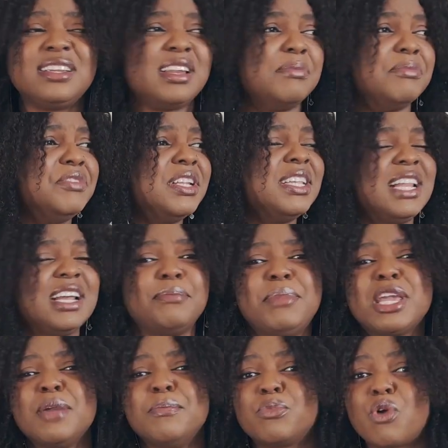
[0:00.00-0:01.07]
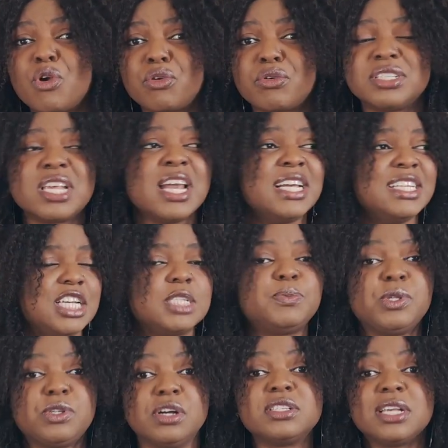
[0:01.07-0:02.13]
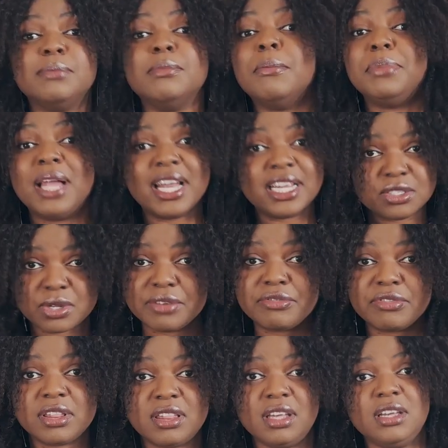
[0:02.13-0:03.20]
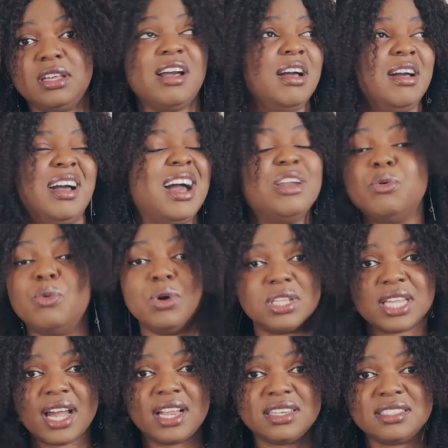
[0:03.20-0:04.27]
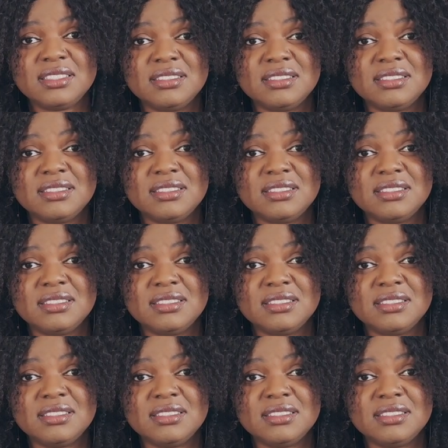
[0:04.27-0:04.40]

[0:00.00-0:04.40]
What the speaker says: I'm feeling like I'm making progress just because I'm applying to everything, I don't want that.